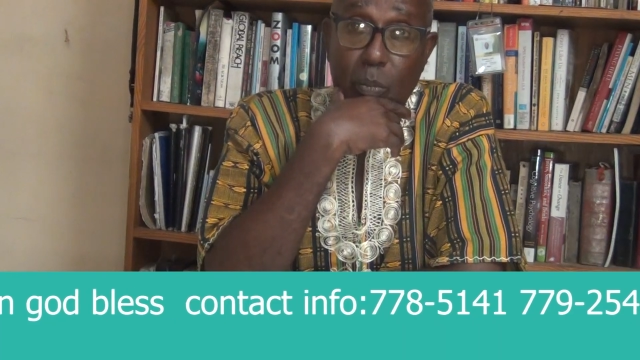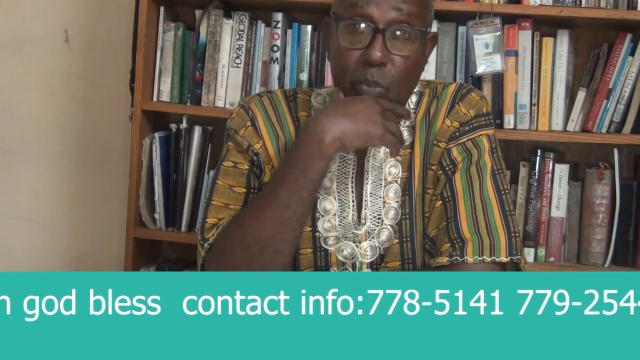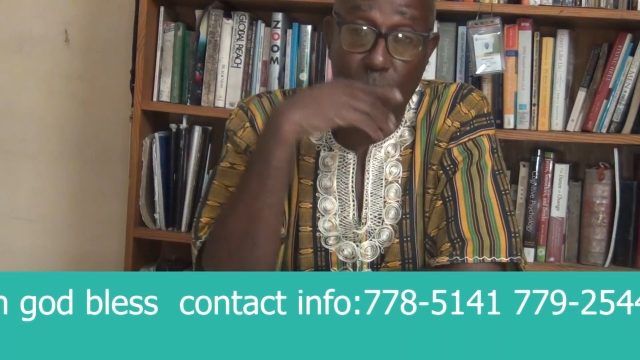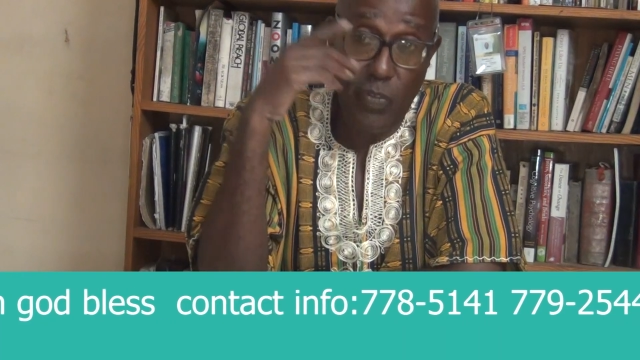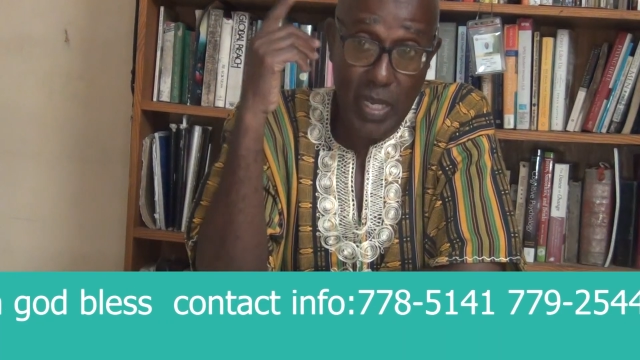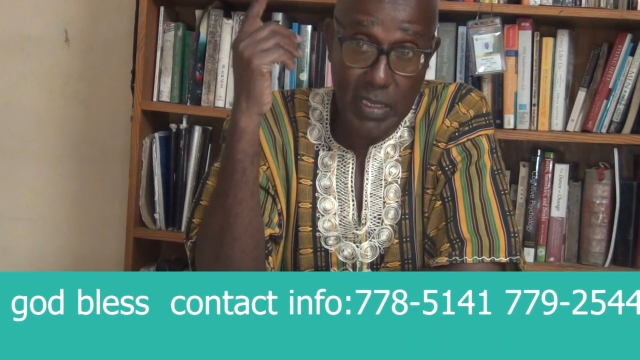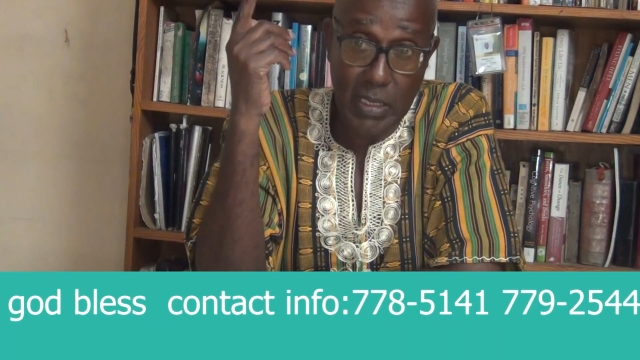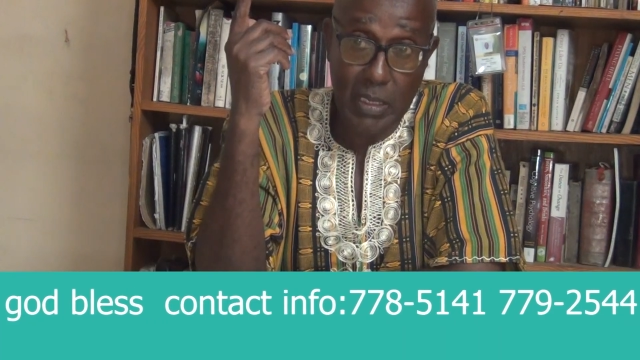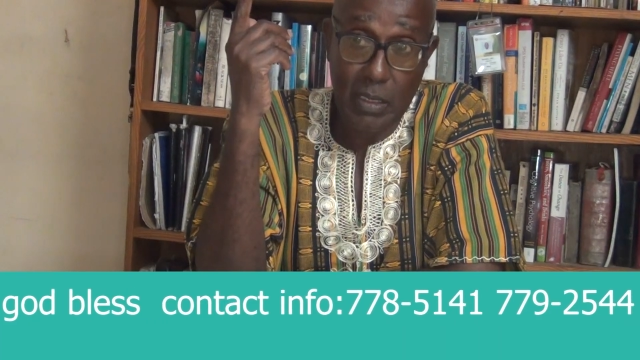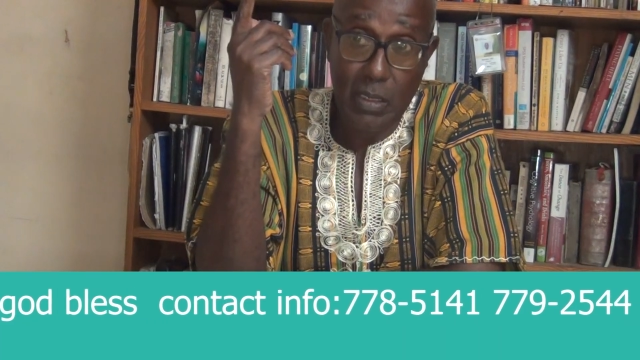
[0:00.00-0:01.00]

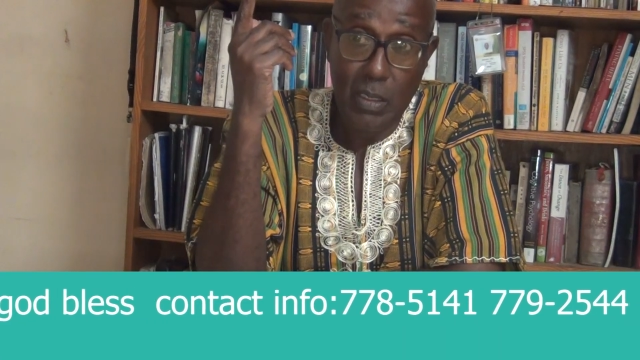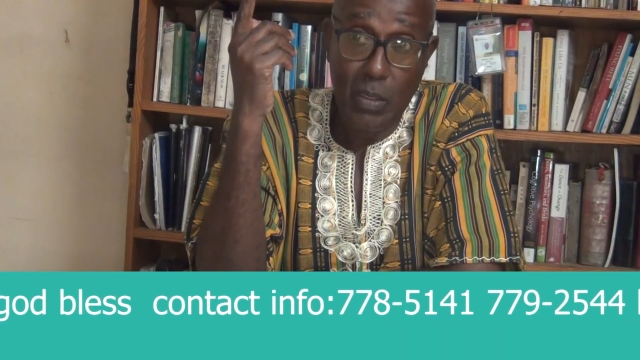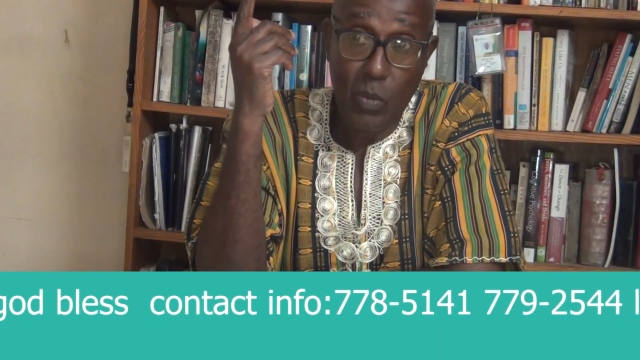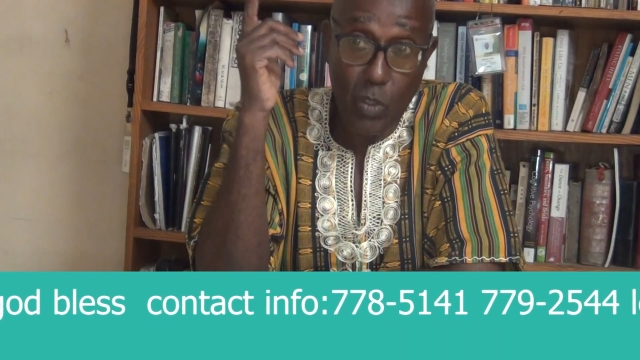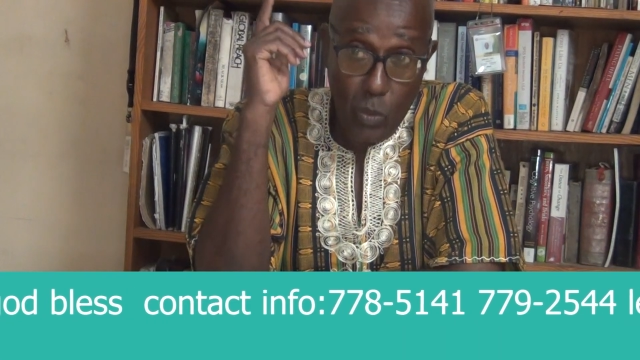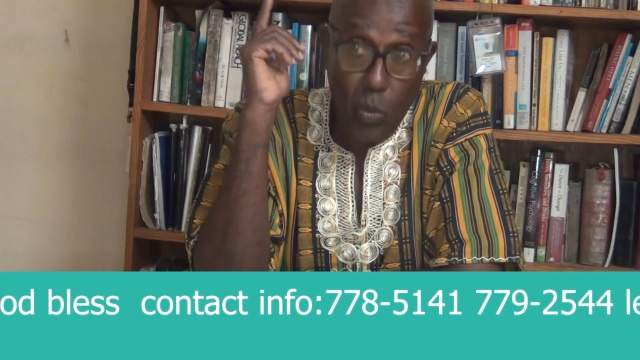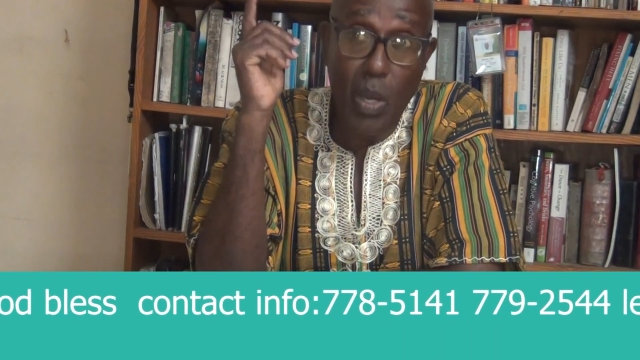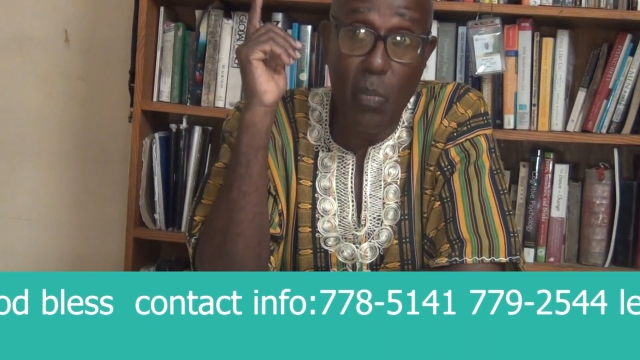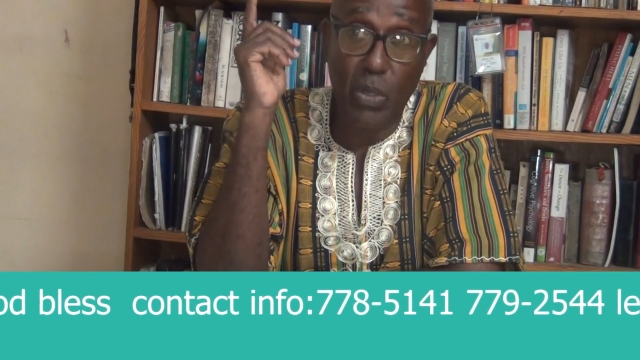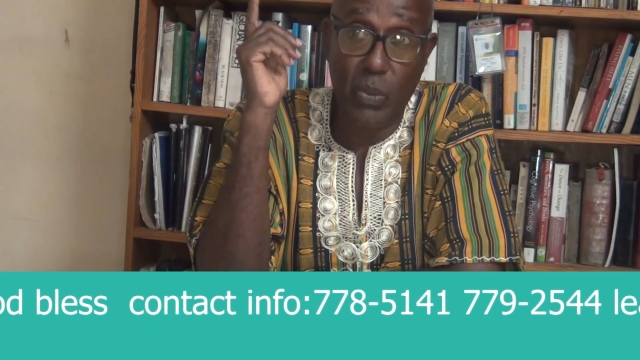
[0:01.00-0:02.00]
profess to
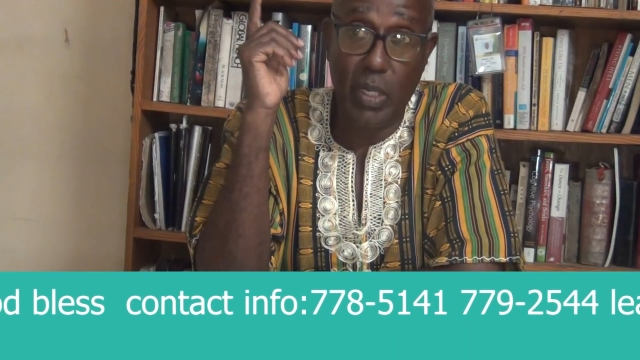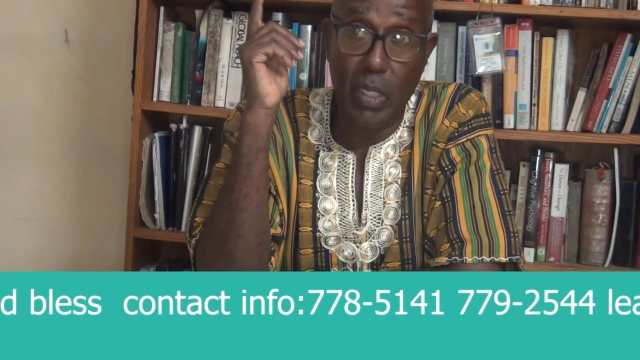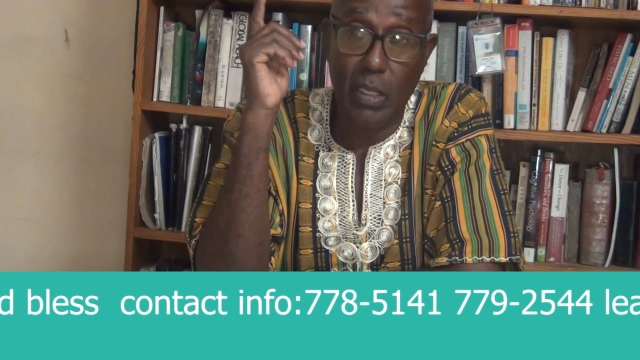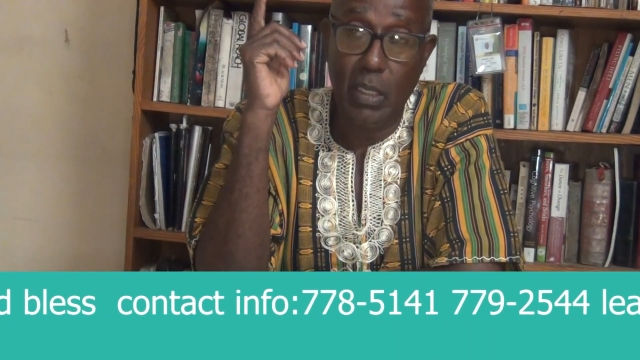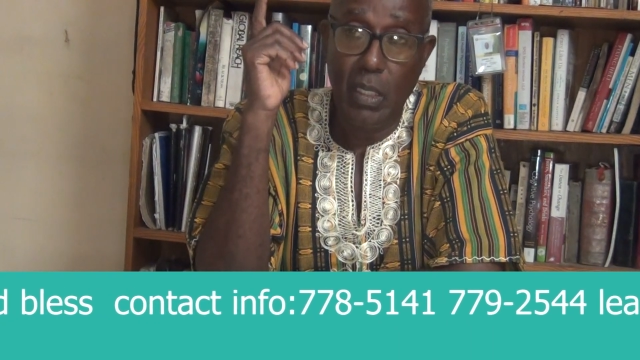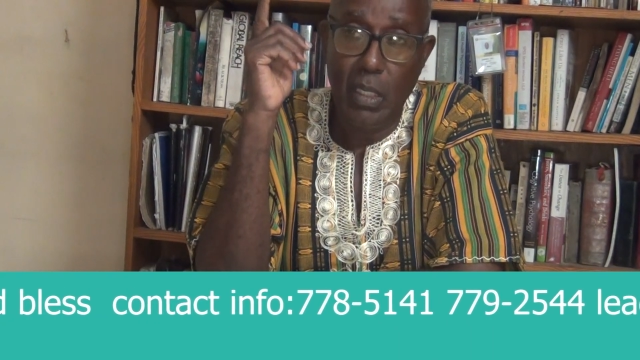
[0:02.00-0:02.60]
know about cricket.